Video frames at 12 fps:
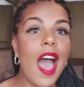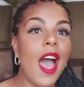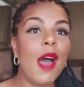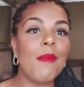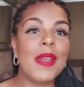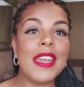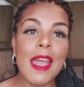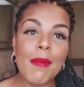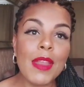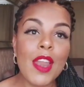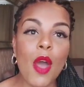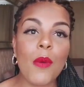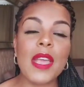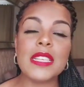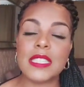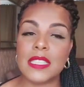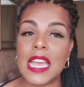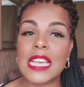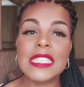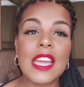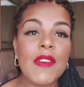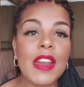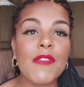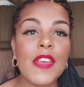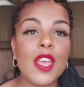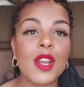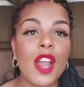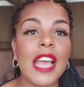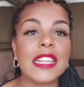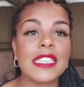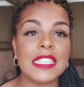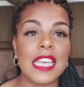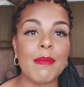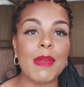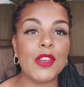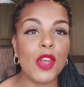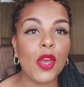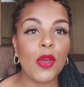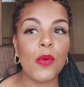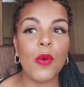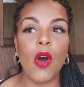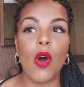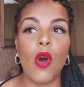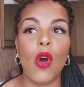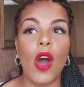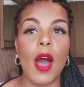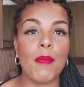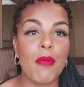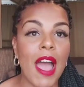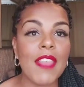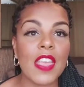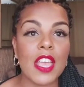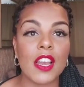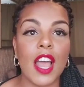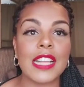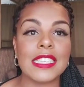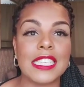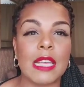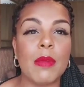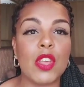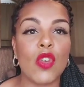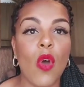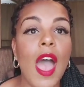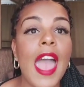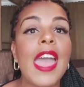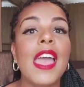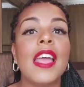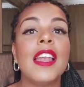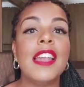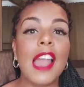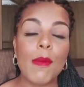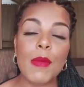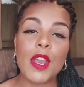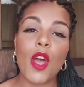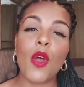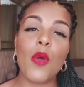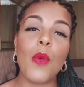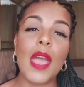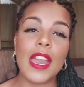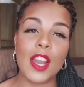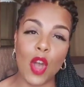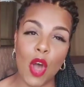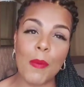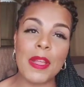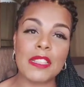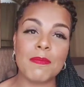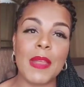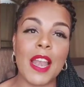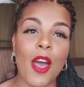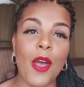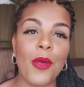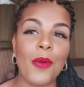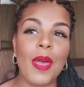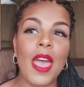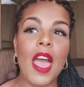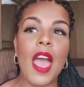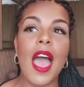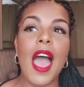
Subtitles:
Let me know, is there anything you'd like to see me do or a brand that you'd like to see me try? Let me know in the comments below.